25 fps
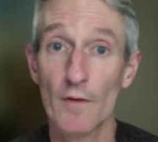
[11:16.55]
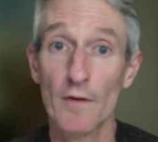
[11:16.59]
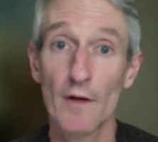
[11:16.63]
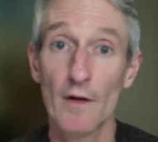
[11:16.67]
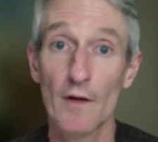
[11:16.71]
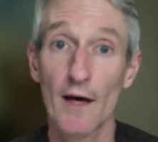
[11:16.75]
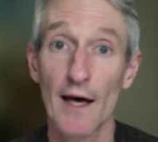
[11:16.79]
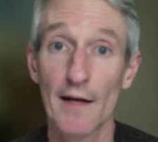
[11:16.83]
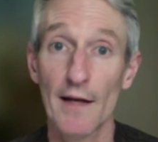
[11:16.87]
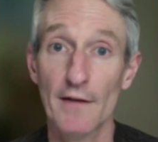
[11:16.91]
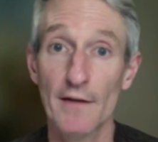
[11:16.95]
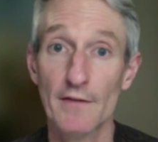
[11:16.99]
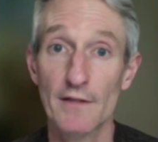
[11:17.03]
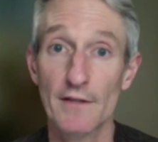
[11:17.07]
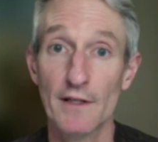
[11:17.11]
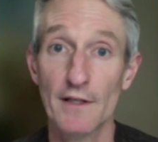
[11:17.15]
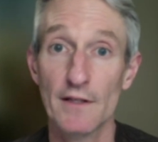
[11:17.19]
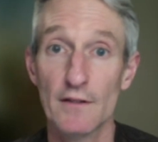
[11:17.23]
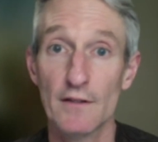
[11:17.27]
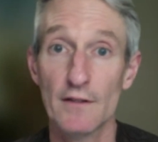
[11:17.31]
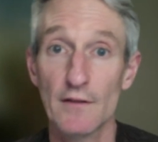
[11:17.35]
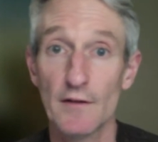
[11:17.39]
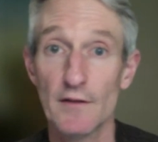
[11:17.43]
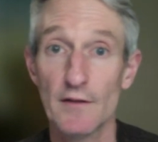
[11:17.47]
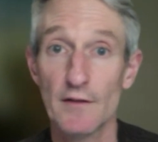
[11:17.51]
that
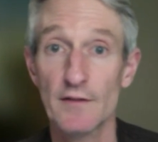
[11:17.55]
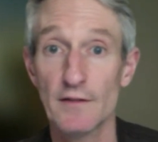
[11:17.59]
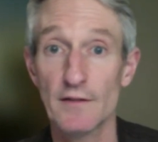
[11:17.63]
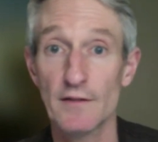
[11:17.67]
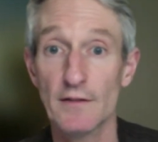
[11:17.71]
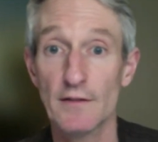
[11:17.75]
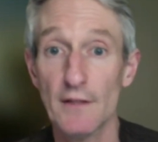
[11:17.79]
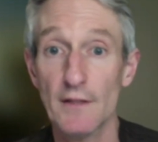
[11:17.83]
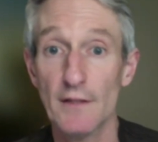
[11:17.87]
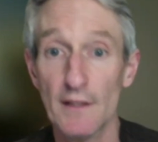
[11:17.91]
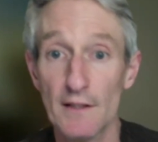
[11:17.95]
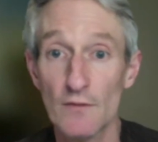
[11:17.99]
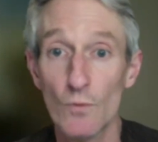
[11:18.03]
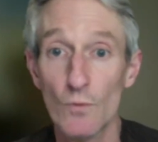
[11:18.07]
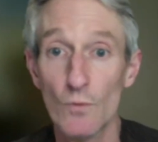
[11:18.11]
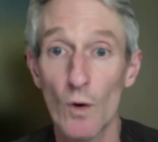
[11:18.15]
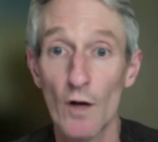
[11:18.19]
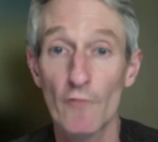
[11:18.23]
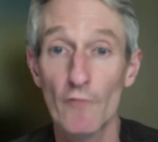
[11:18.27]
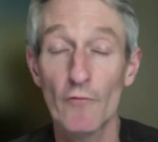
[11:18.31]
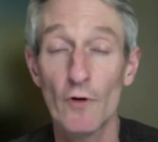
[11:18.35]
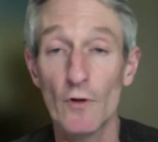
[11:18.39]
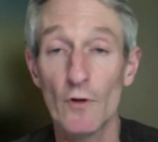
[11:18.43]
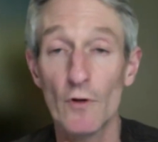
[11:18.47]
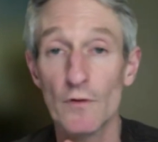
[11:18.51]
anaesthesia is one
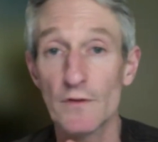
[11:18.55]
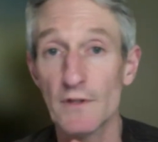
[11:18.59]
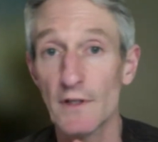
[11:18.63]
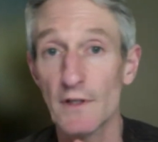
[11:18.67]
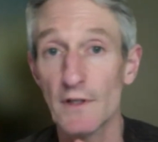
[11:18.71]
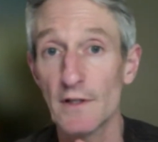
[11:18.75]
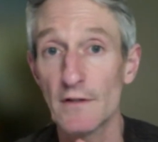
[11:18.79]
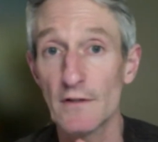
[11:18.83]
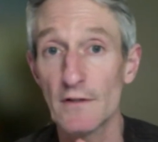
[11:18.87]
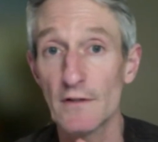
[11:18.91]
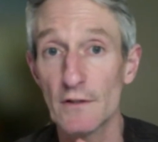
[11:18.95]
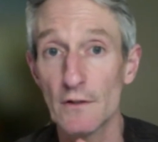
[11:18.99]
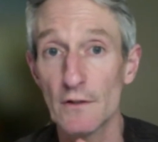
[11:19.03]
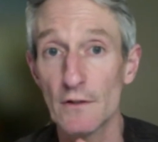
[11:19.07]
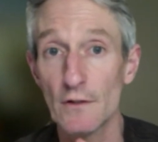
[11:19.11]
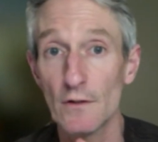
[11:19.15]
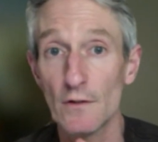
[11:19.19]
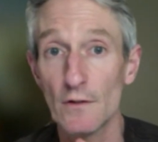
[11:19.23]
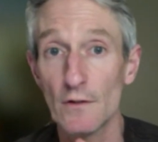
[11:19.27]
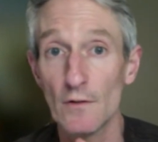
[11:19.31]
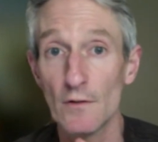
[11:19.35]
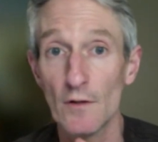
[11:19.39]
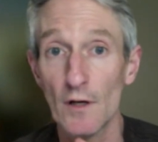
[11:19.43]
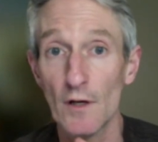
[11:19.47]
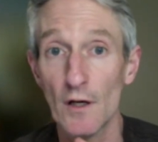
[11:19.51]
route
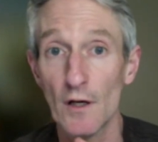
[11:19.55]
into